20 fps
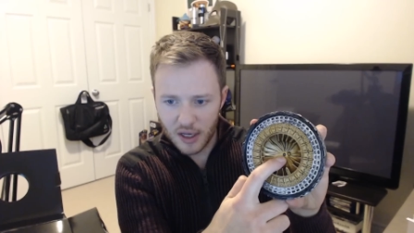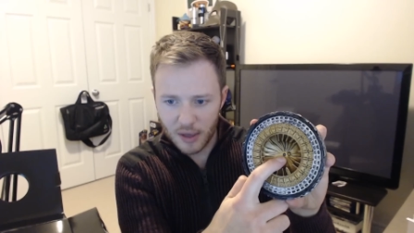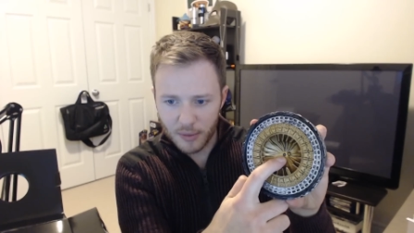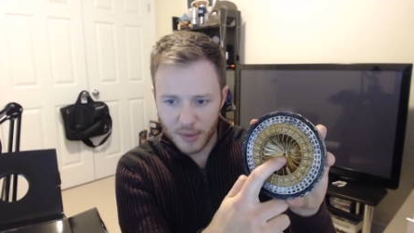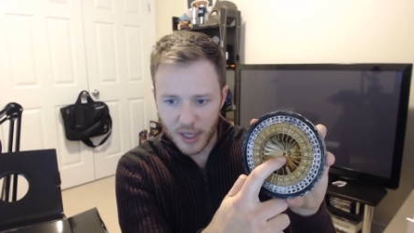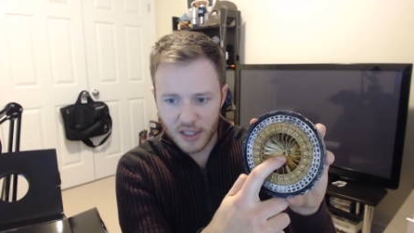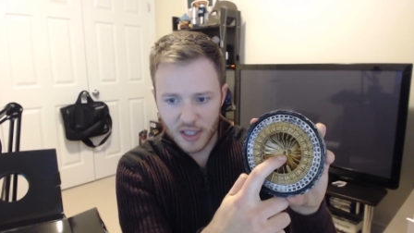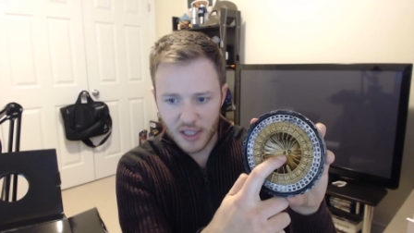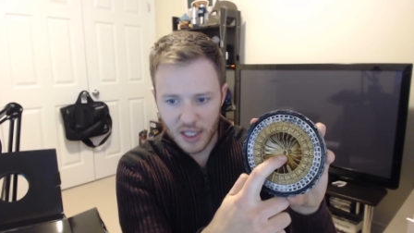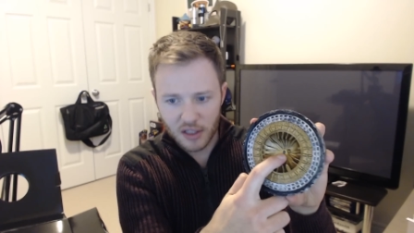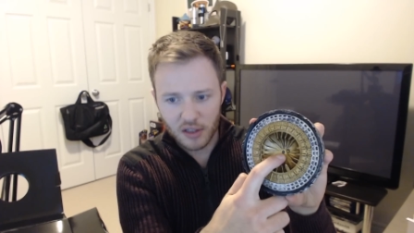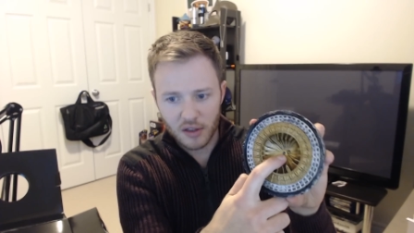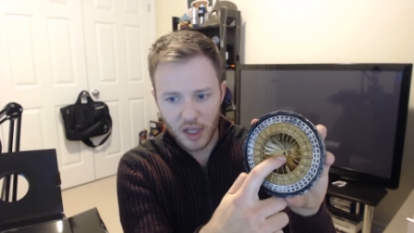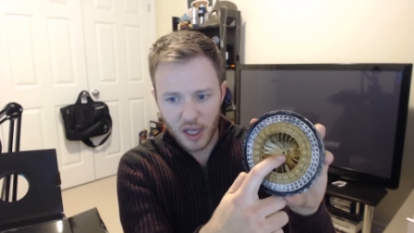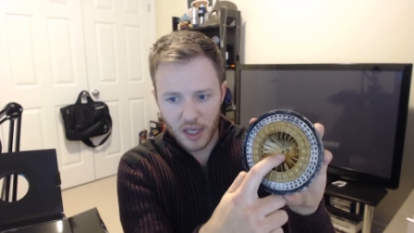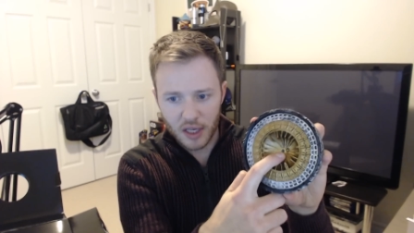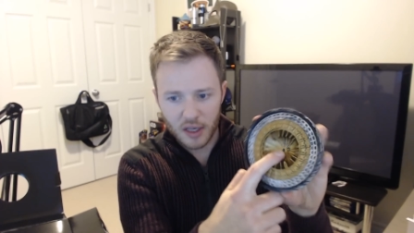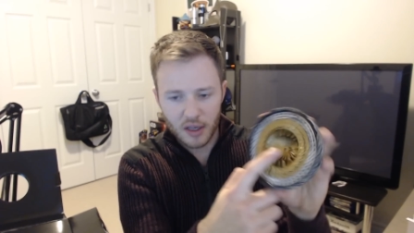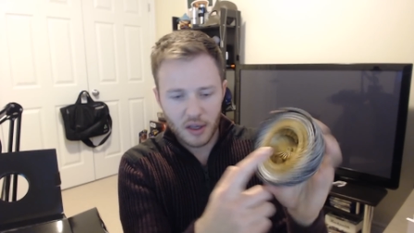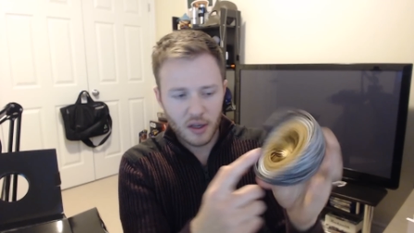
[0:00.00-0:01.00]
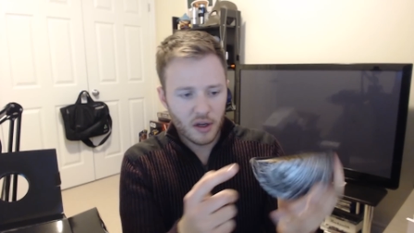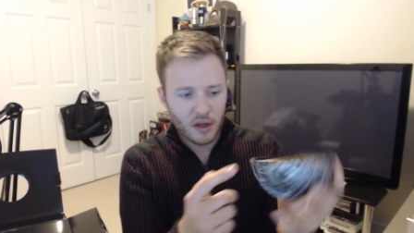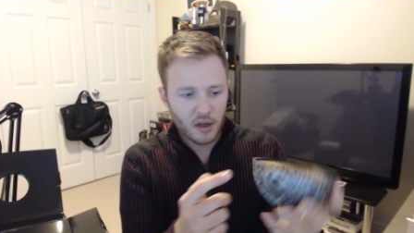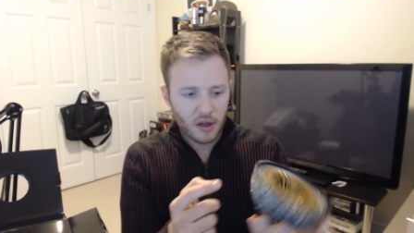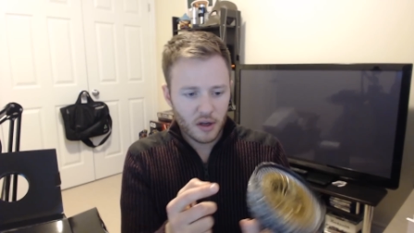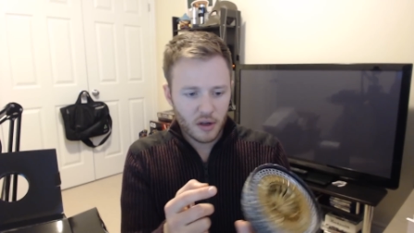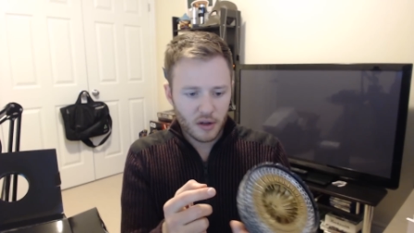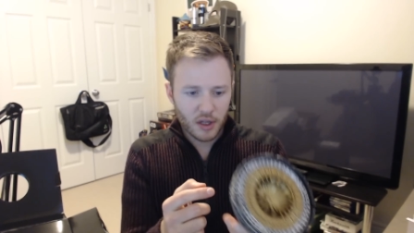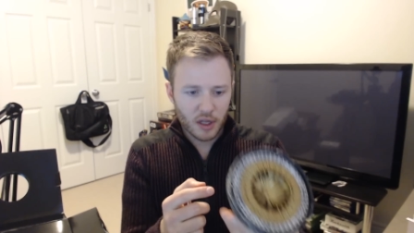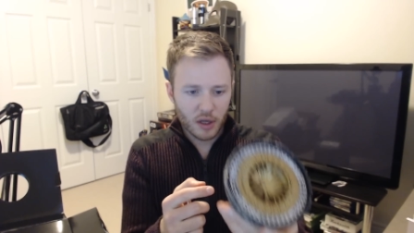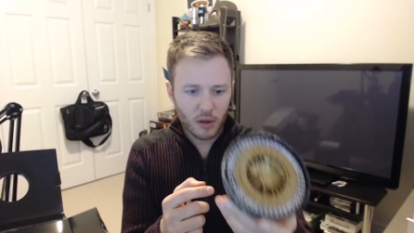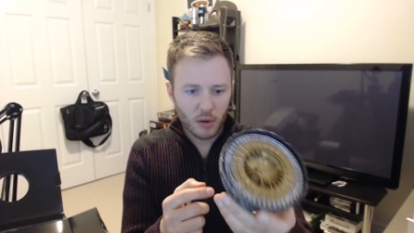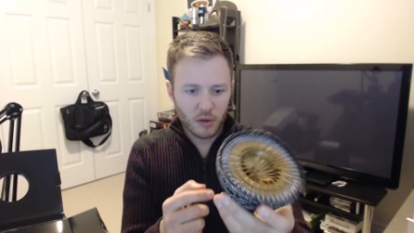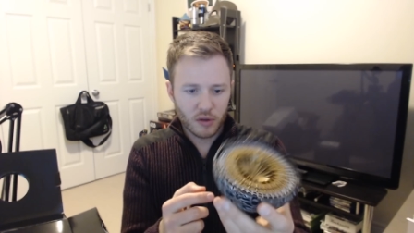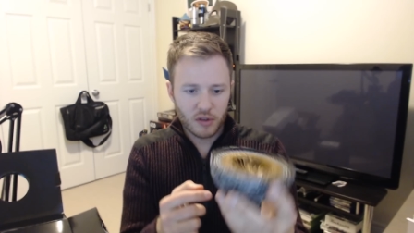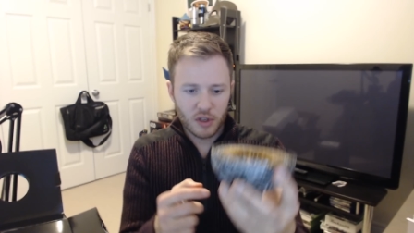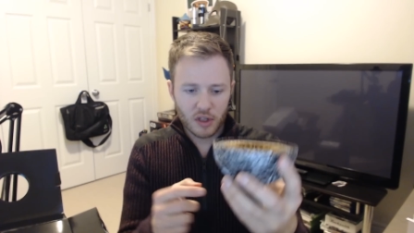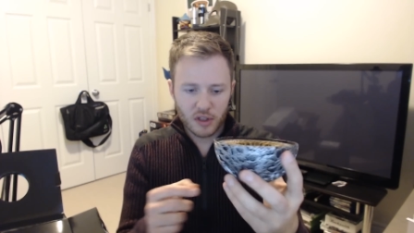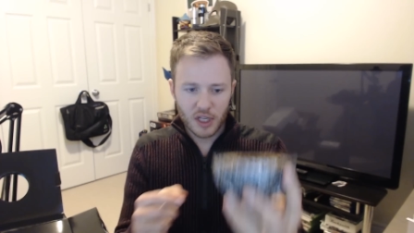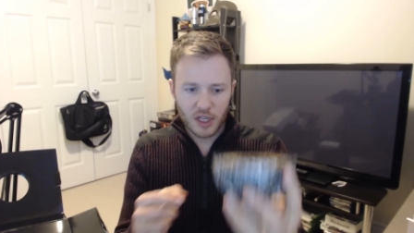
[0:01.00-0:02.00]
I'm guessing that's a light that goes
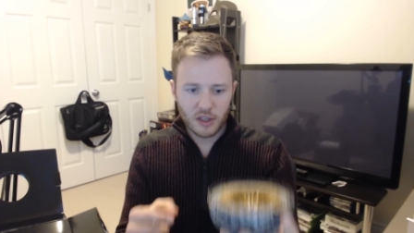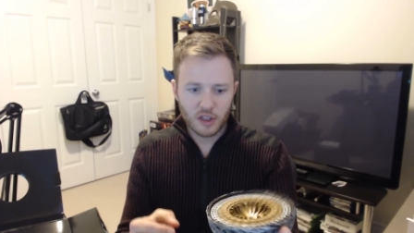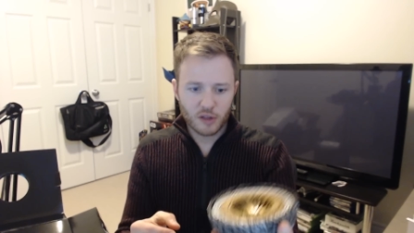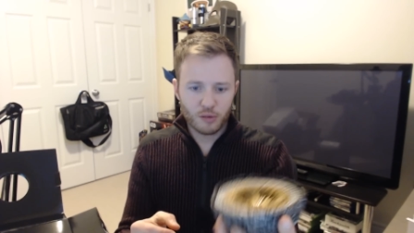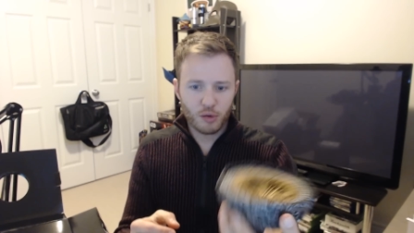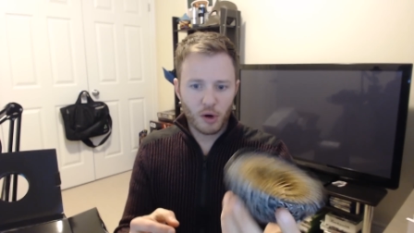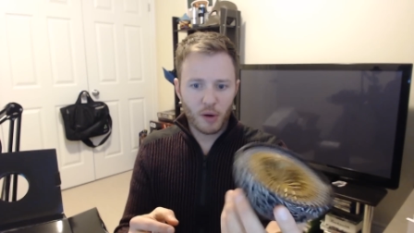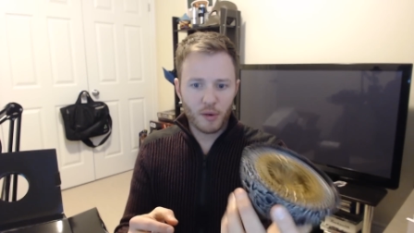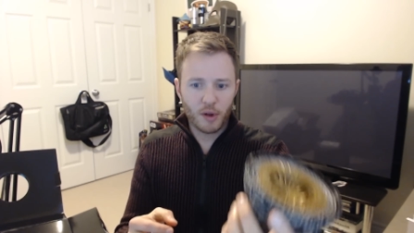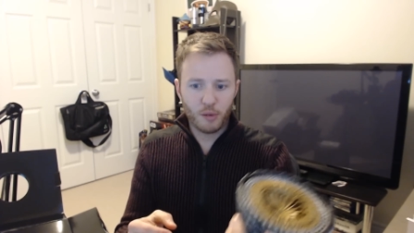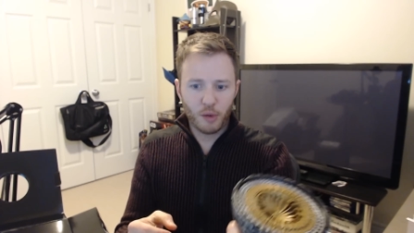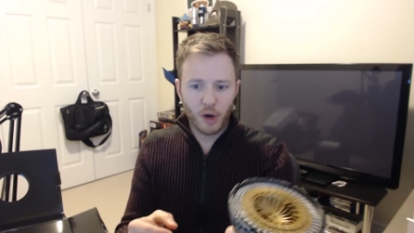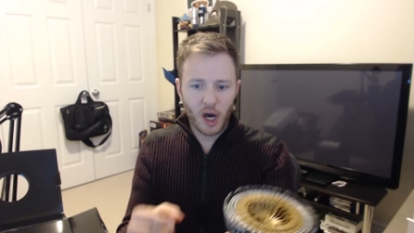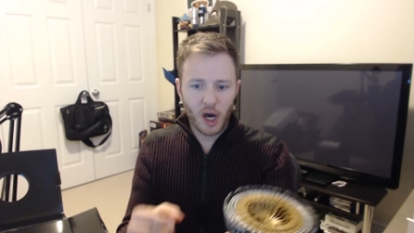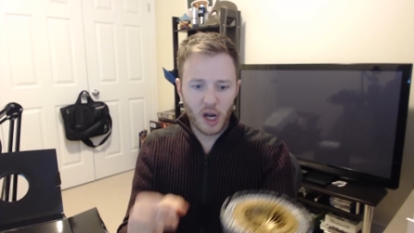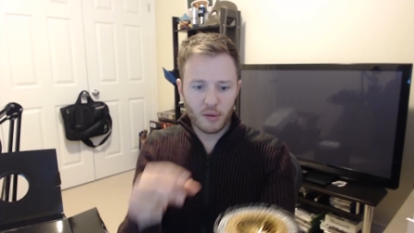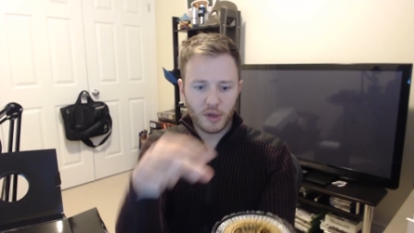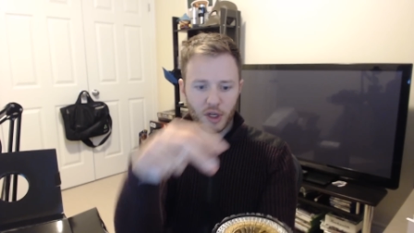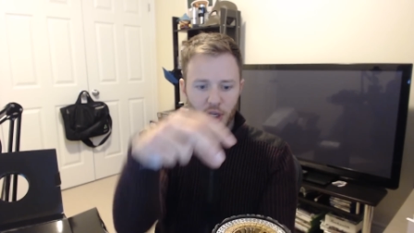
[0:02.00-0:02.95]
on this side. This is probably the bottom.